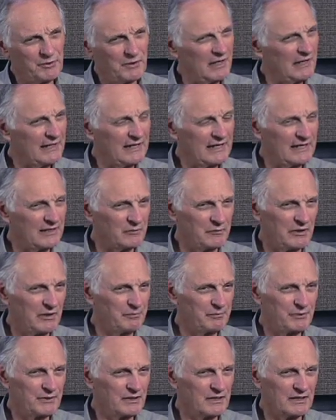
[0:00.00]
plan
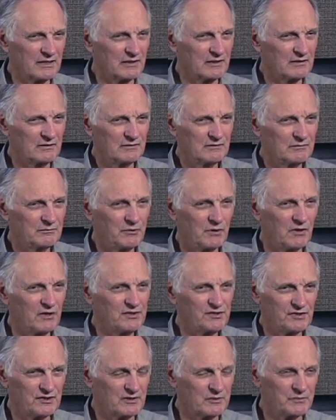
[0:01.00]
about picking
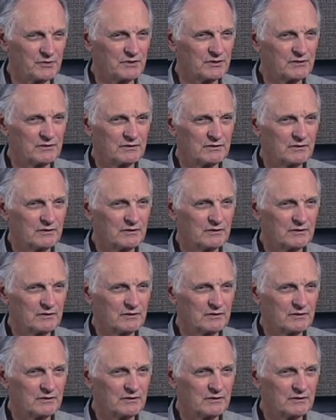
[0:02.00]
parts that I'm in.